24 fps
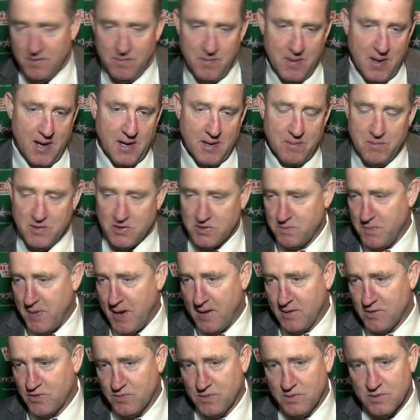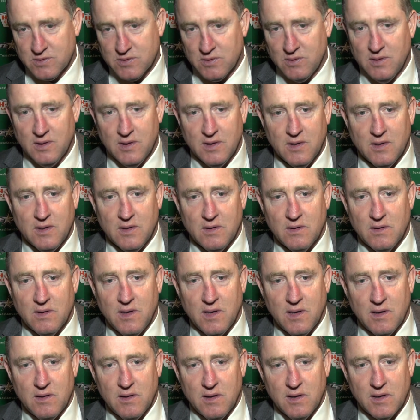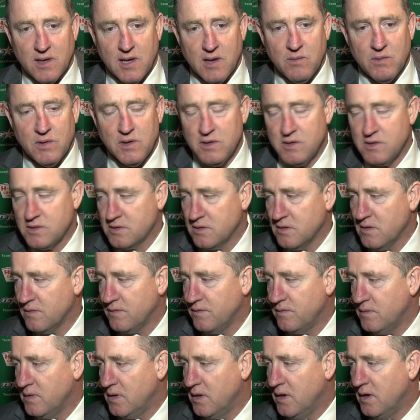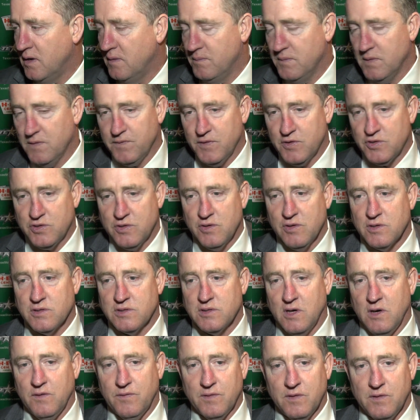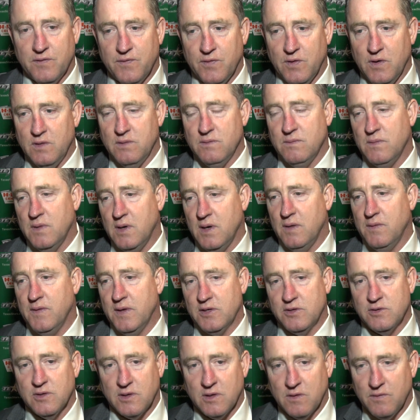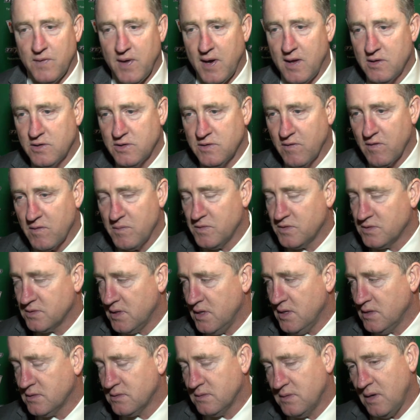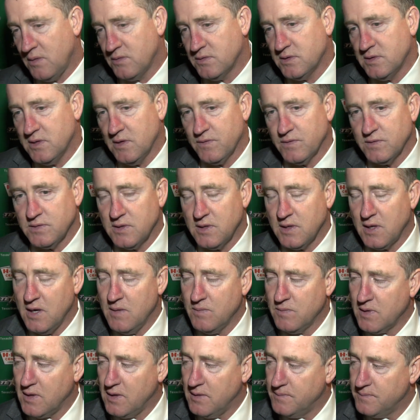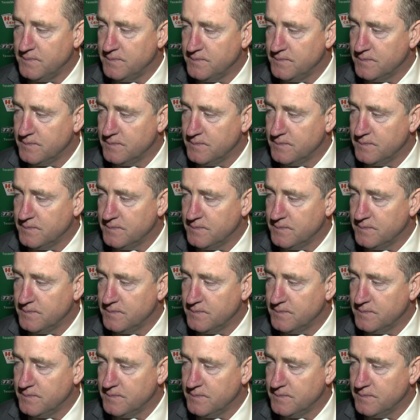The naughty mismanaged one. So they, you get what you deserve. Um, if you shoot yourself in the foot, uh, they took advantage of our mistakes, and that was the difference in the game tonight.